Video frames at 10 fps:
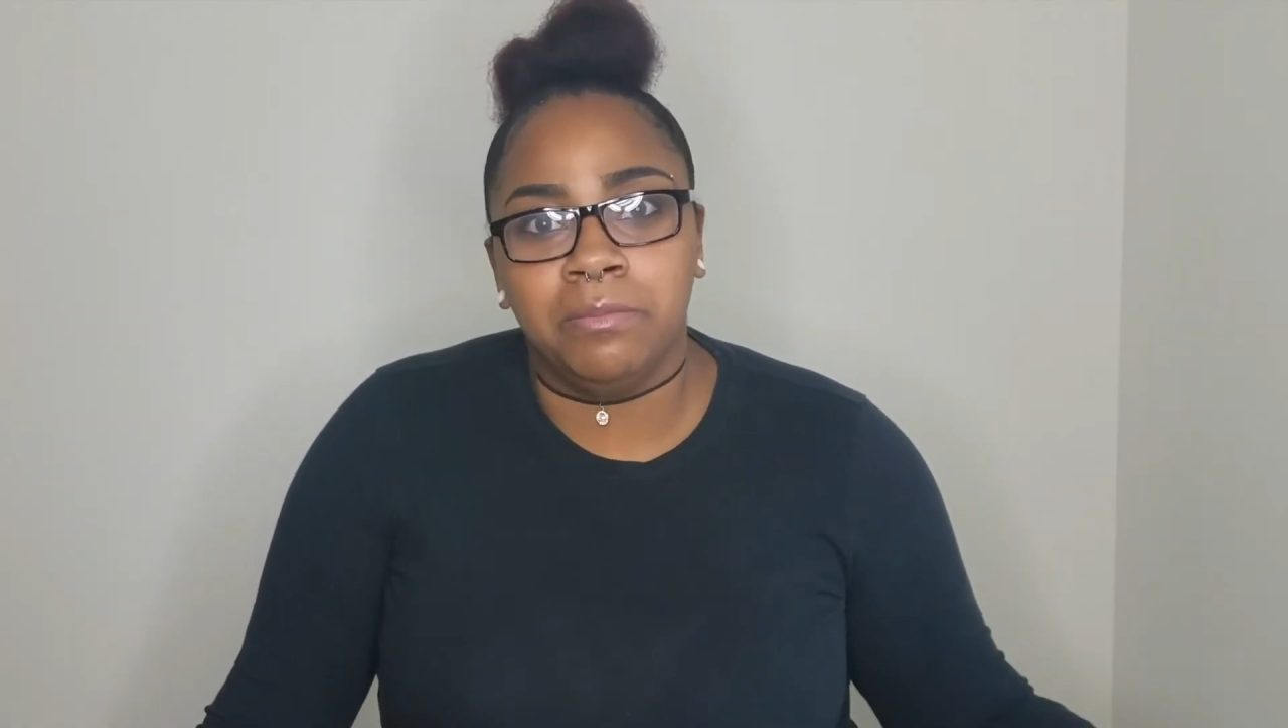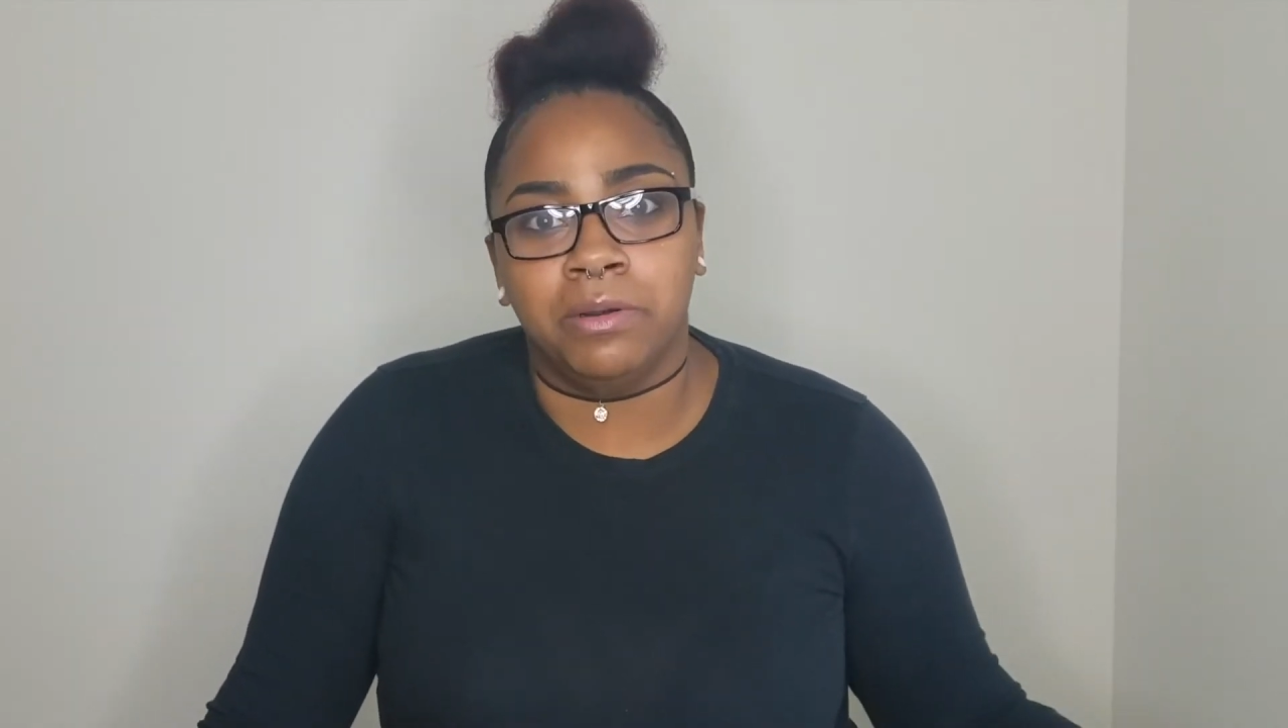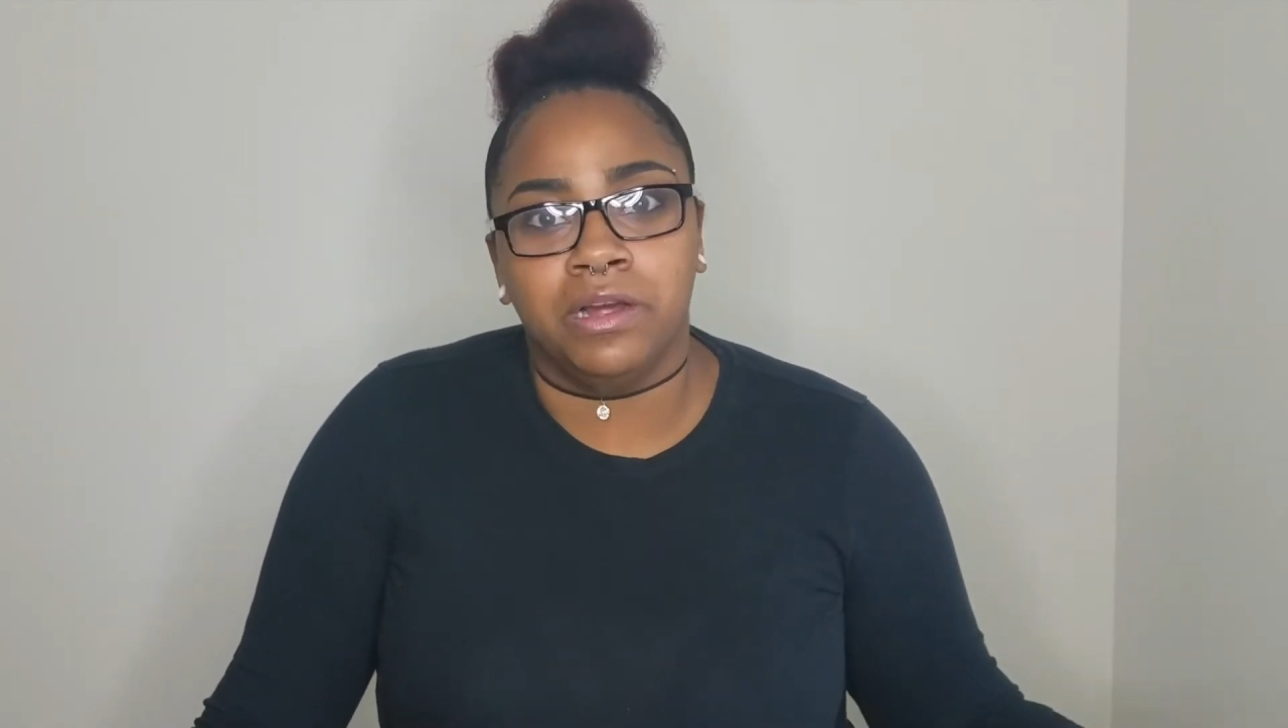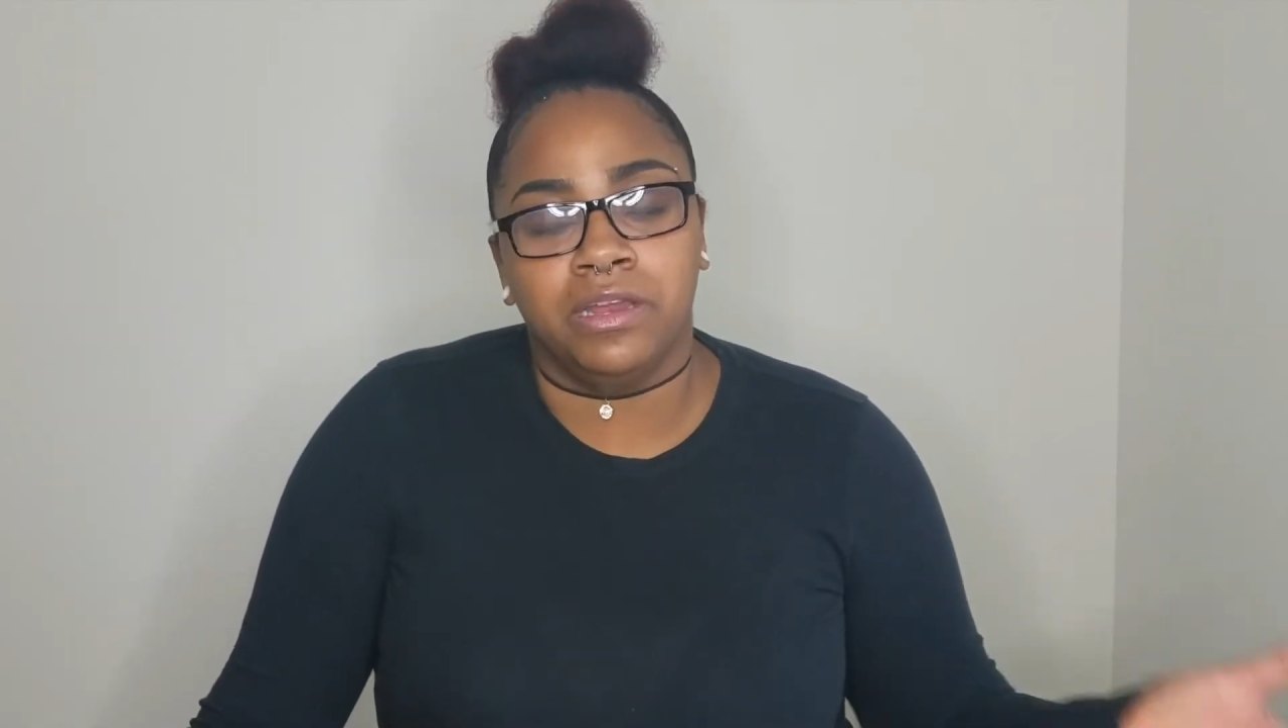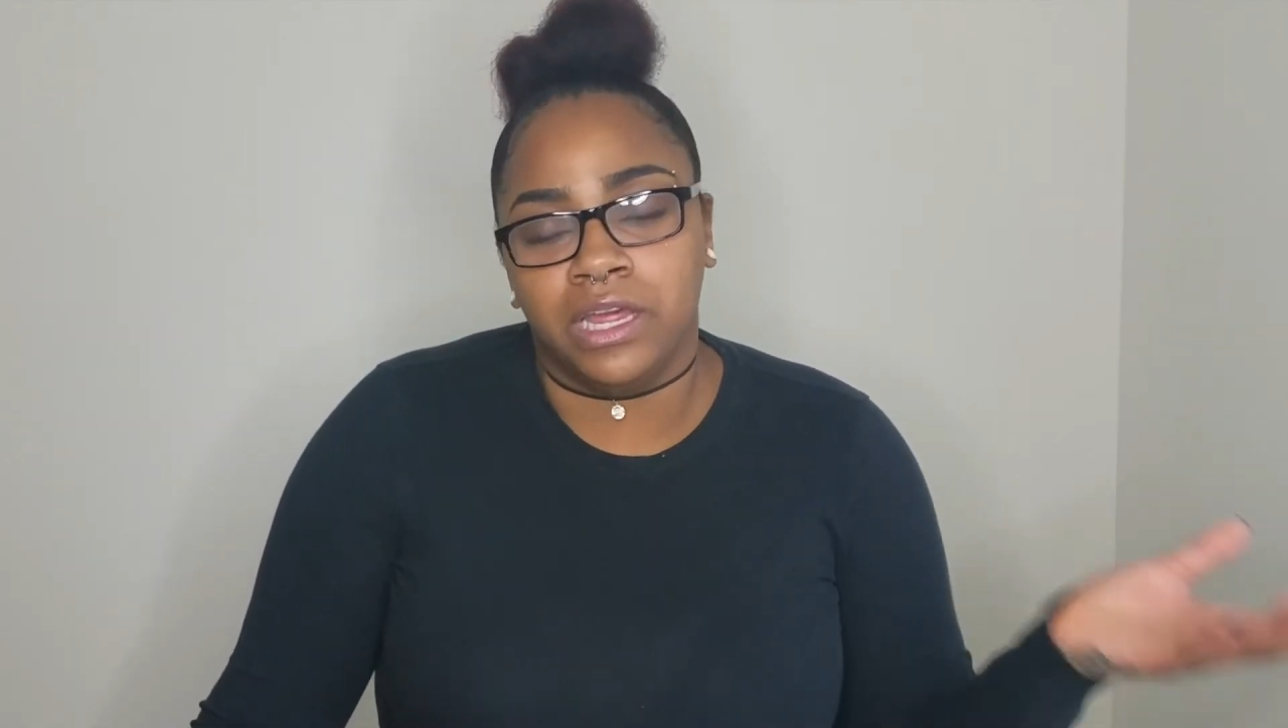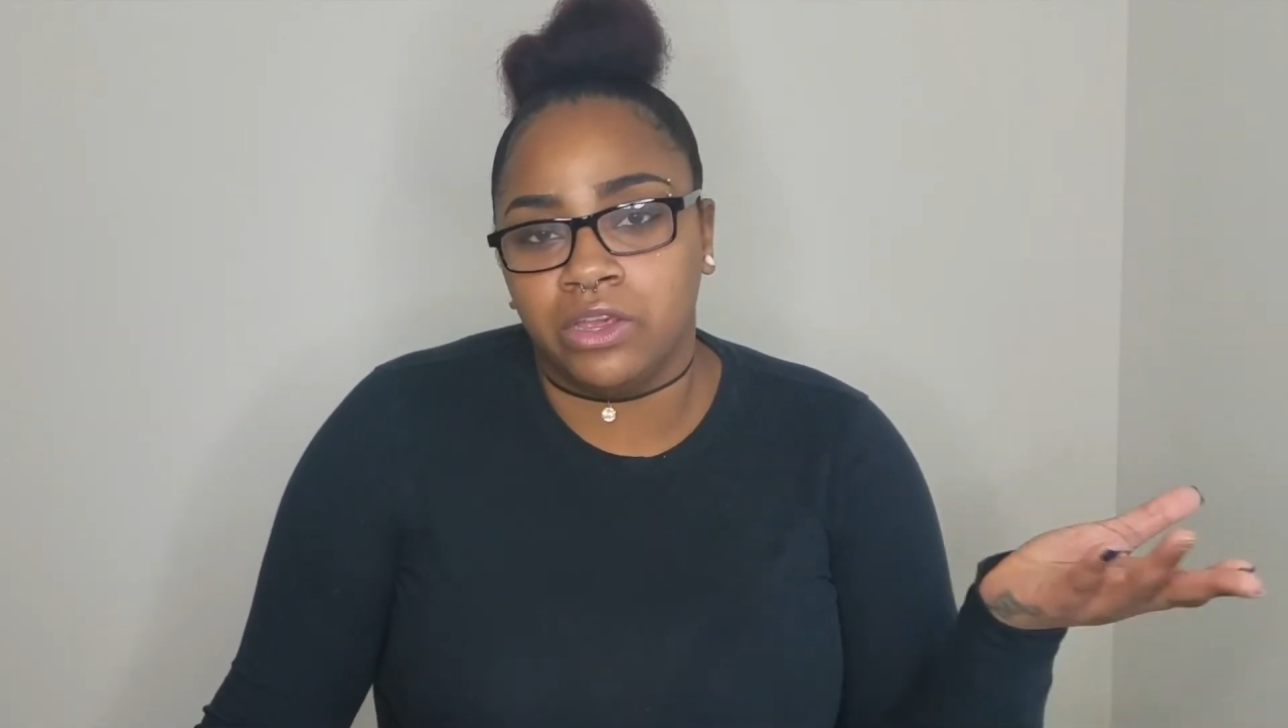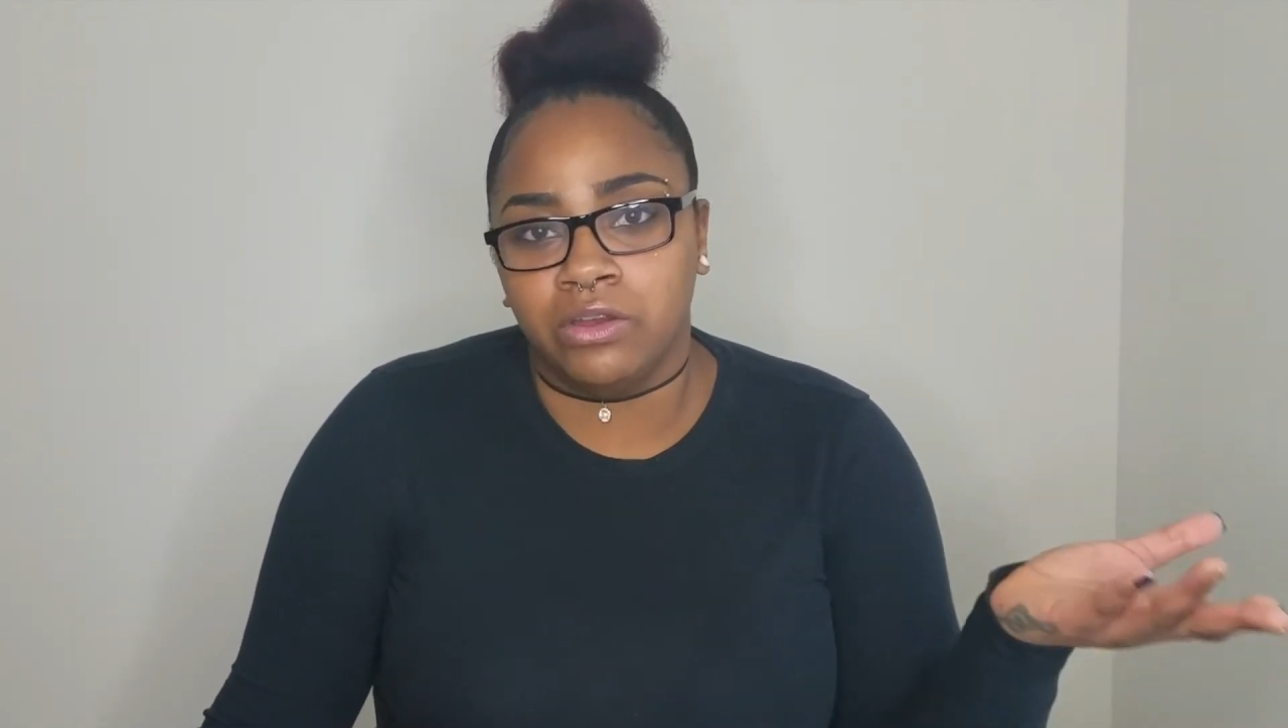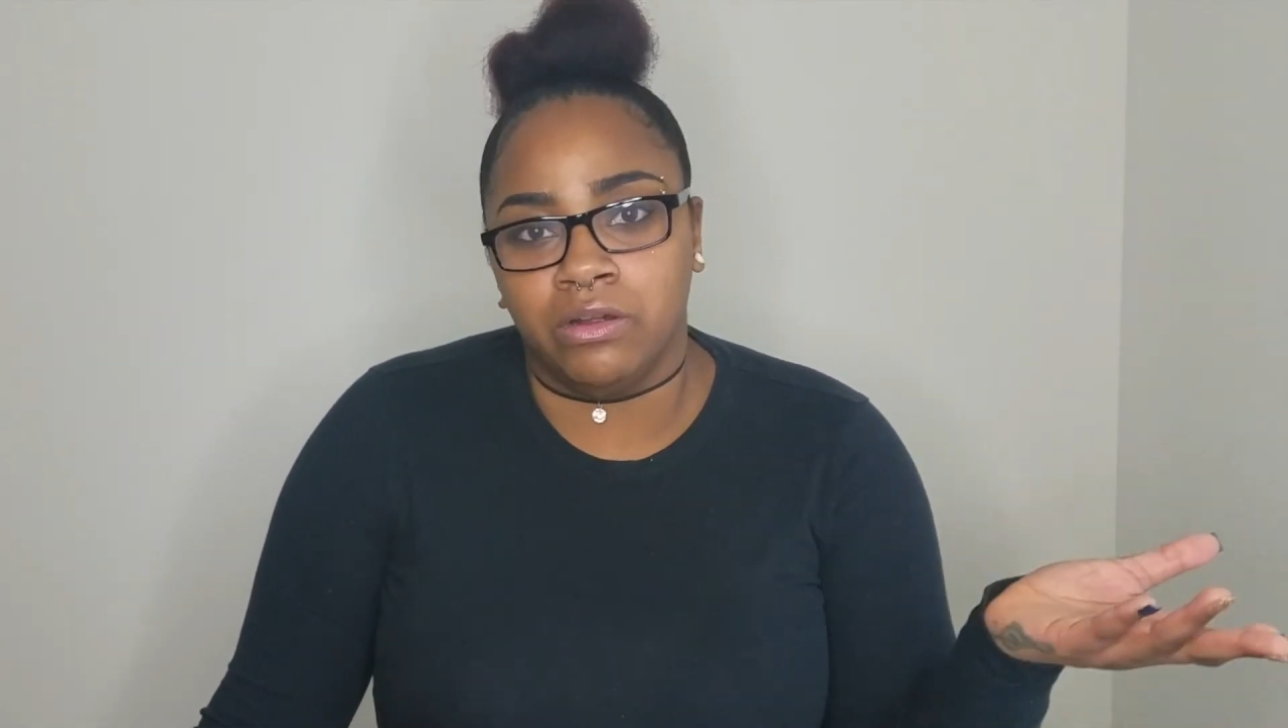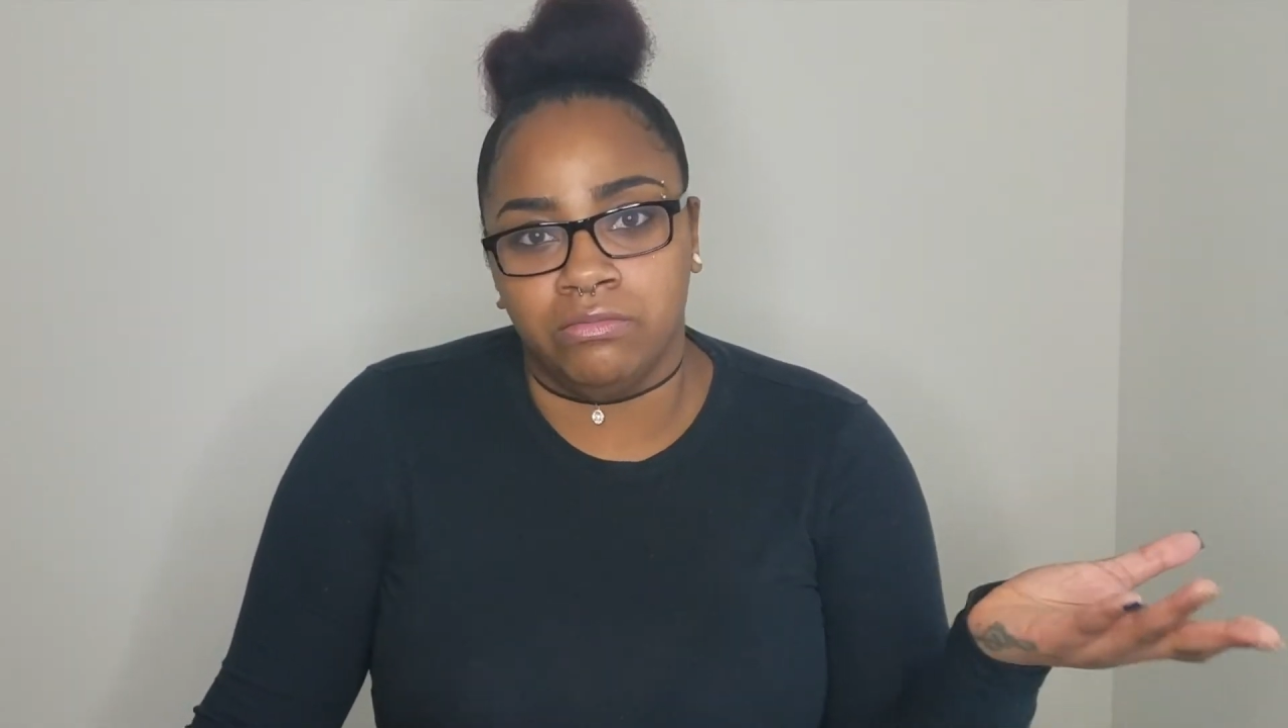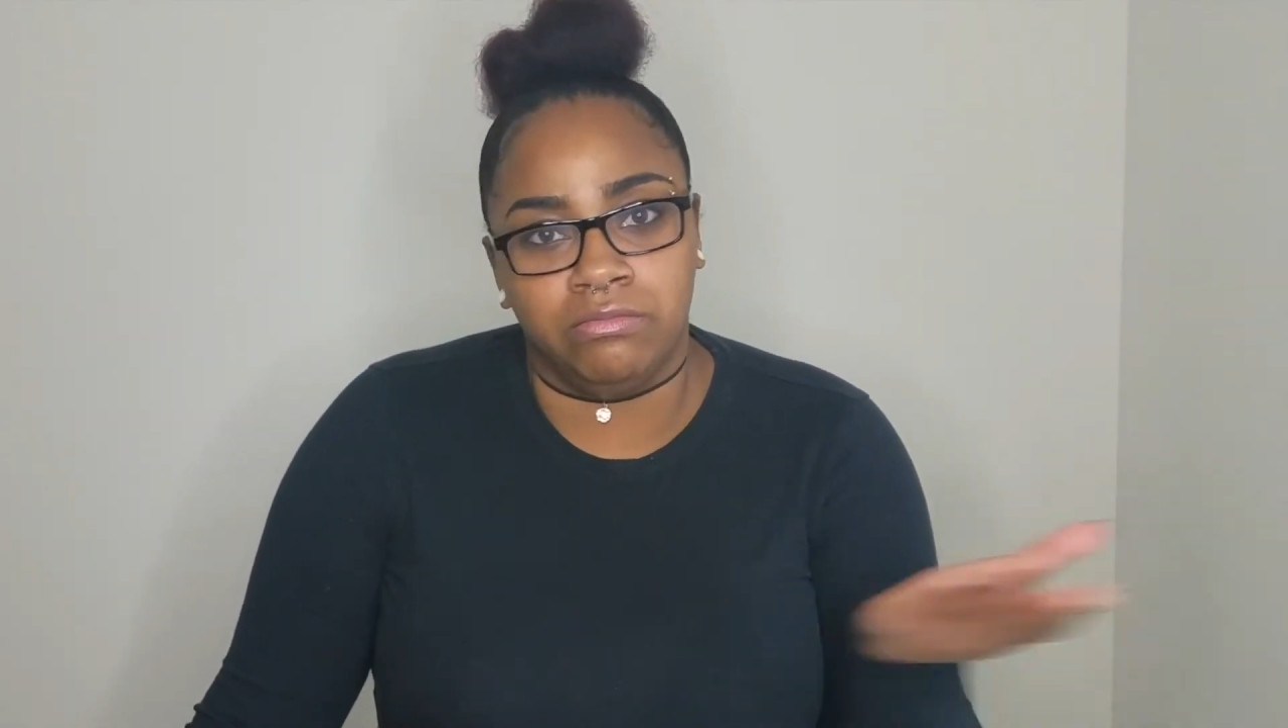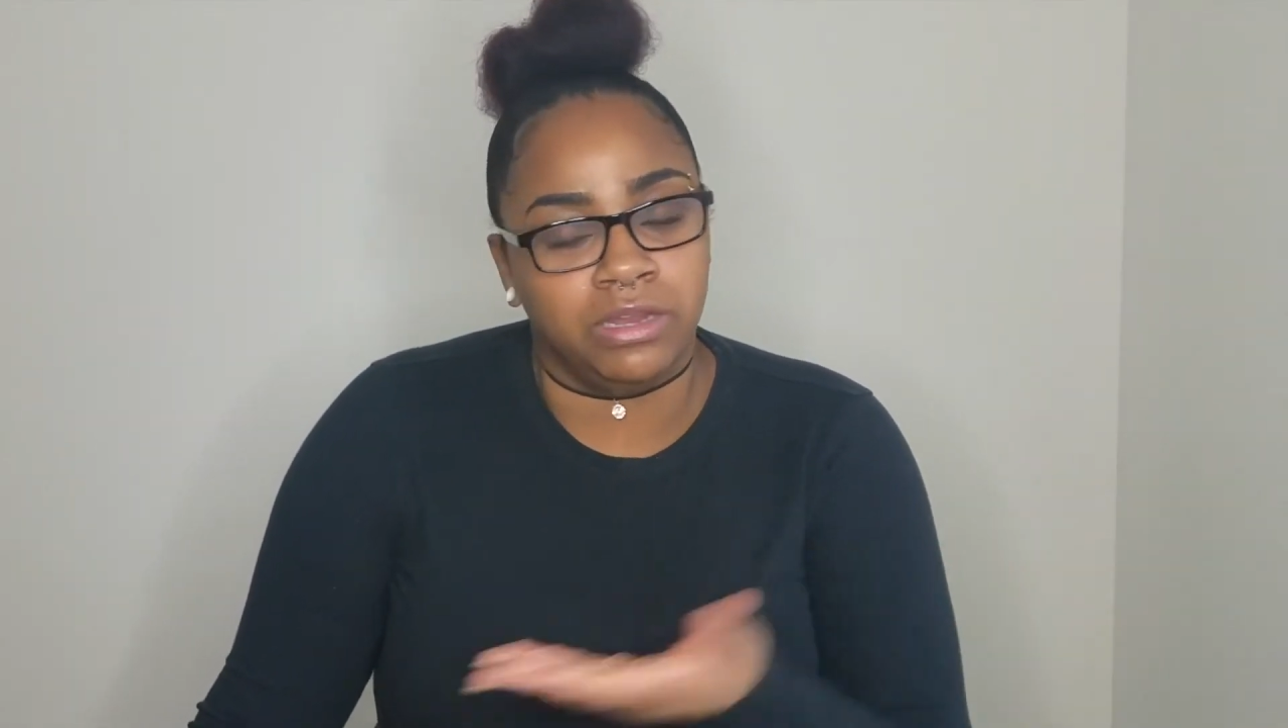but like, you know,